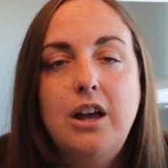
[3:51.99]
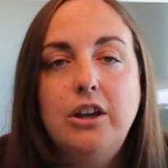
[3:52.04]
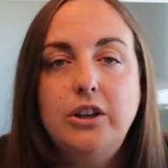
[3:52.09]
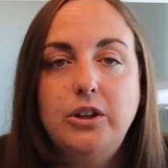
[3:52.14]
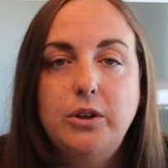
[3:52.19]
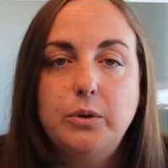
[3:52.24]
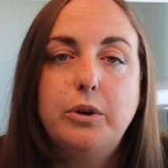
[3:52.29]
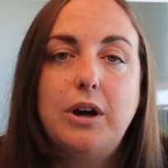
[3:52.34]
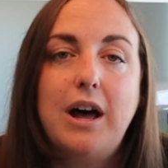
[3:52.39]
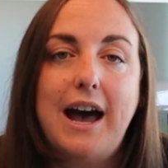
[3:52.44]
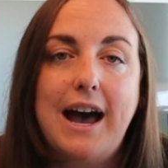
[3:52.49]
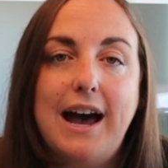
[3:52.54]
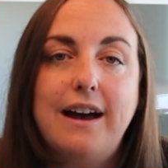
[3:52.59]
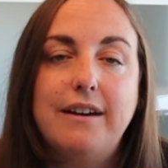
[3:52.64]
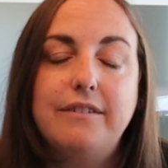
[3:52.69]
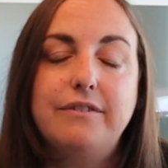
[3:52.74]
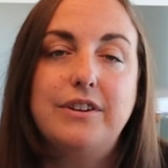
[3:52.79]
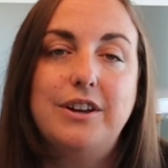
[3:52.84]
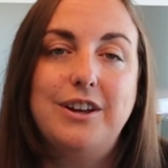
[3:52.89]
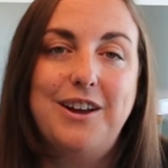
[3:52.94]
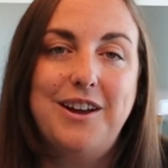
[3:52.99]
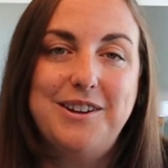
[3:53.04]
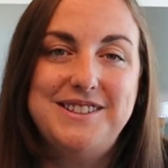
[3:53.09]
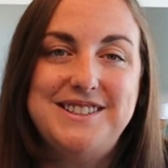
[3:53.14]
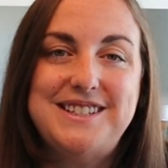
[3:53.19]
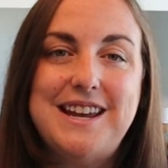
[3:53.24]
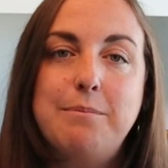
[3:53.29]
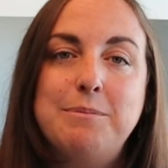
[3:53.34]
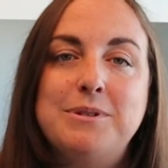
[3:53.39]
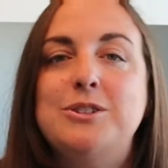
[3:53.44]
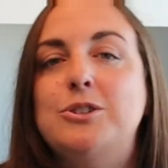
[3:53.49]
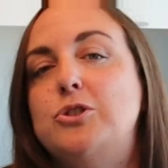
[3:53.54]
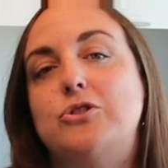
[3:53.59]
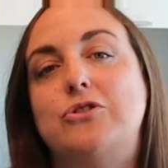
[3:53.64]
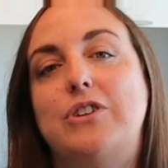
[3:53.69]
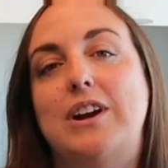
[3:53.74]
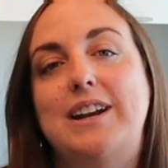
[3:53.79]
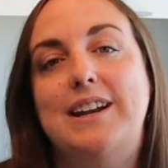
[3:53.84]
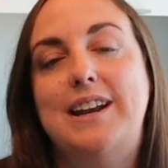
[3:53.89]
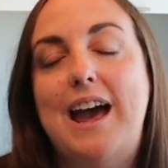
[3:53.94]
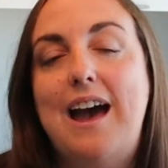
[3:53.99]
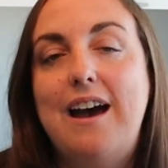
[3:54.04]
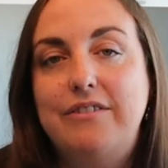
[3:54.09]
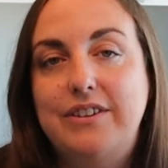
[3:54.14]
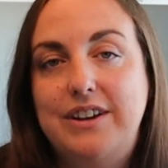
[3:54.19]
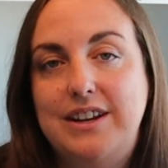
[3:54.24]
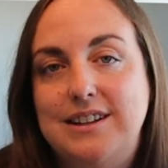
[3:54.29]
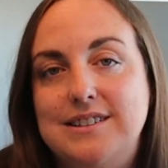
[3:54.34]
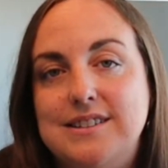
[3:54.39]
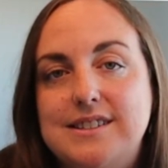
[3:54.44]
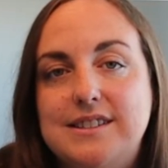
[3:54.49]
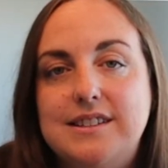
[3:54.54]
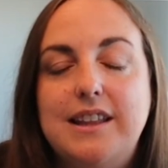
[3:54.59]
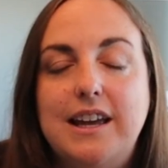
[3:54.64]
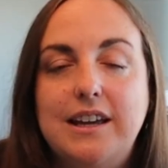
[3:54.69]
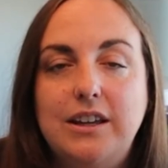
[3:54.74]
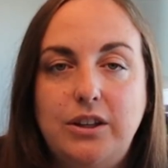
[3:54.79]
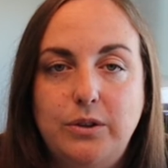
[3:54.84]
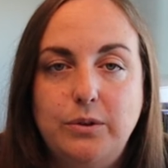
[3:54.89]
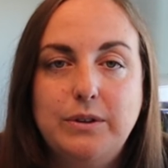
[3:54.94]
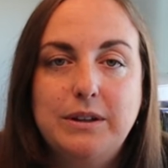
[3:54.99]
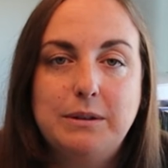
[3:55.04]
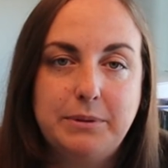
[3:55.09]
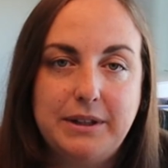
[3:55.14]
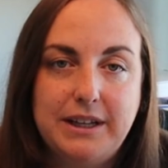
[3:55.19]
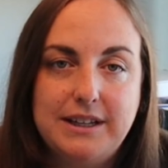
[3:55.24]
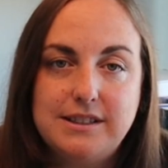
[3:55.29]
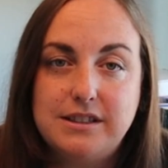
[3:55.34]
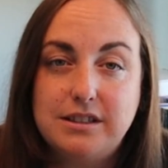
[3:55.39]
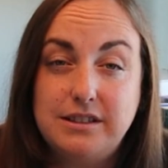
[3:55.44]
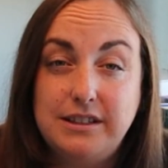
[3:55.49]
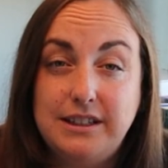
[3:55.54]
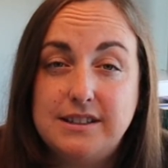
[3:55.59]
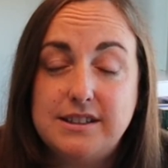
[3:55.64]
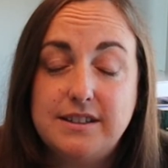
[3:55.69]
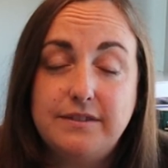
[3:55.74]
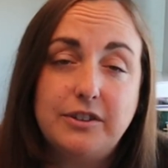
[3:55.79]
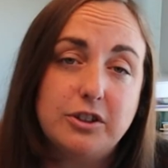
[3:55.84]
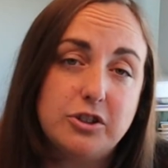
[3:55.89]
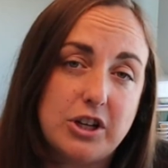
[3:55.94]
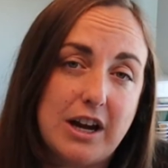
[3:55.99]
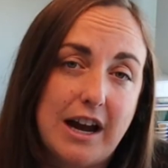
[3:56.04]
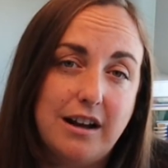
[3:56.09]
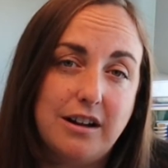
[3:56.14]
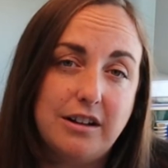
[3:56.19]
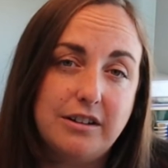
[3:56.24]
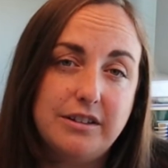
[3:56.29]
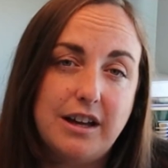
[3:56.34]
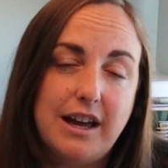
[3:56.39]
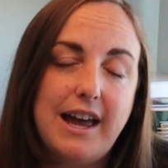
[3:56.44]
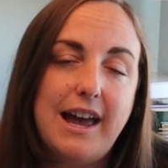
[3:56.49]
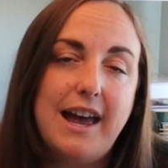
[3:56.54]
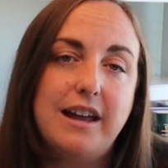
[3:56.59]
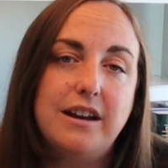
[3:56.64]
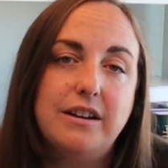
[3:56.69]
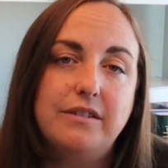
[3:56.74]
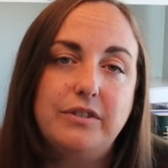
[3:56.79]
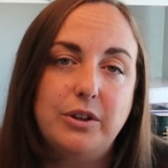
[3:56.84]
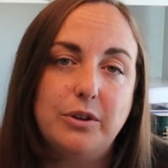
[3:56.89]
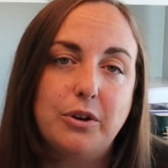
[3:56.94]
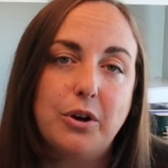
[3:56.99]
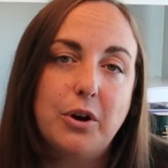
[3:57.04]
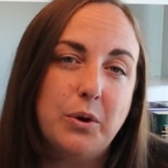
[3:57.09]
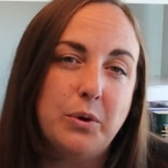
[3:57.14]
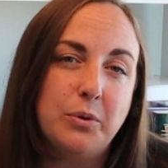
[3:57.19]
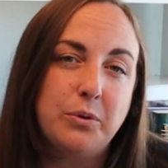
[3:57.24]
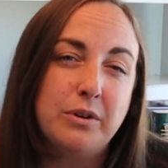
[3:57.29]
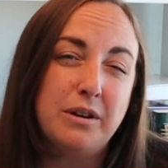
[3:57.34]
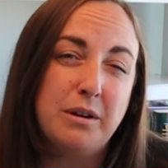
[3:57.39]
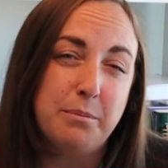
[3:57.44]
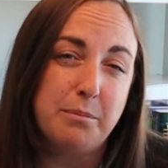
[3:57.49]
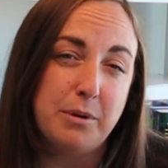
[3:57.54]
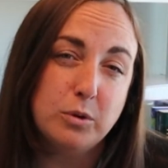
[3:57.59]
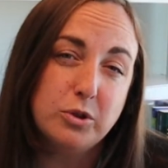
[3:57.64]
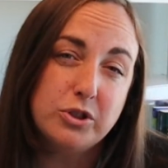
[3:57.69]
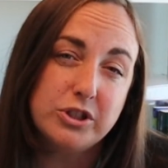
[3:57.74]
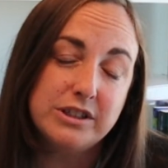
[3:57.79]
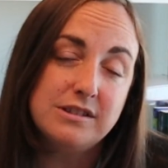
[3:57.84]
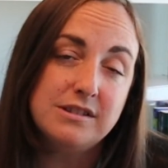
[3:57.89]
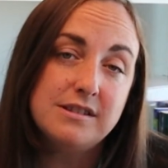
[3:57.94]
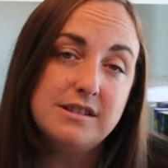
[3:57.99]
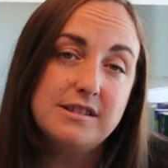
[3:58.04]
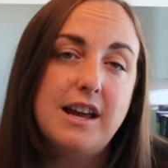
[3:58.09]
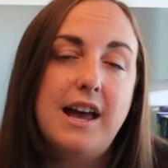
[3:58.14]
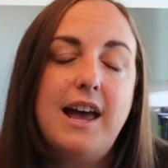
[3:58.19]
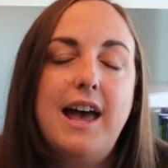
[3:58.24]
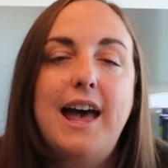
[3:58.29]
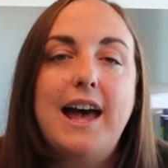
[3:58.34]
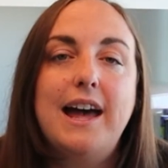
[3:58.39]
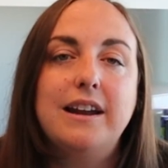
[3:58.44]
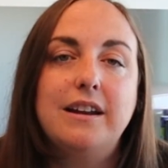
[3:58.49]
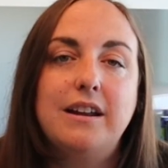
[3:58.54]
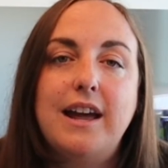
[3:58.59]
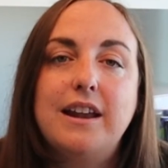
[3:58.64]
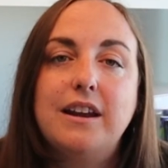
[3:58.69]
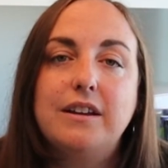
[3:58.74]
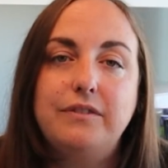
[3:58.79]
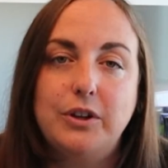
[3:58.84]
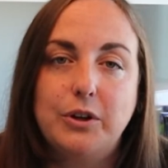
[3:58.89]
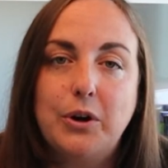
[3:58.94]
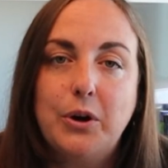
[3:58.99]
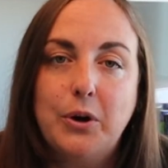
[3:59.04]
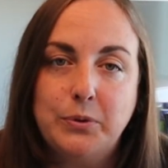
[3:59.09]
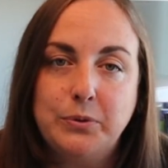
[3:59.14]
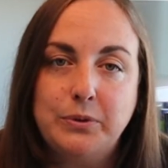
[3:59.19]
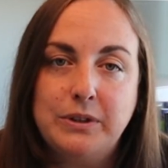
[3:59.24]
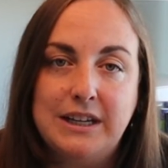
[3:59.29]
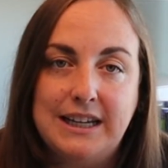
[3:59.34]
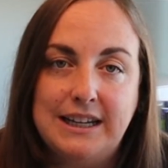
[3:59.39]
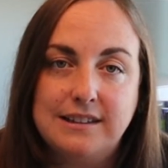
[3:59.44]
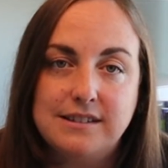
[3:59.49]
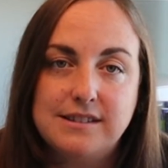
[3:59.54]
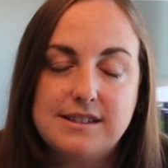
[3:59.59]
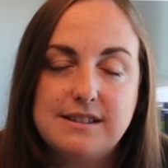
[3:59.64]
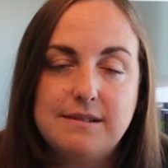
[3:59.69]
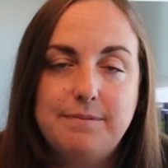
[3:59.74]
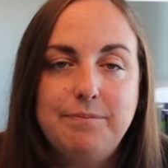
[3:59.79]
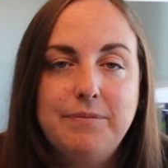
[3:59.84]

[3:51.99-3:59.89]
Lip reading: you will have demonstrated evidence that you can place the needs of your child ahead of your own emotions and ahead of your own needs.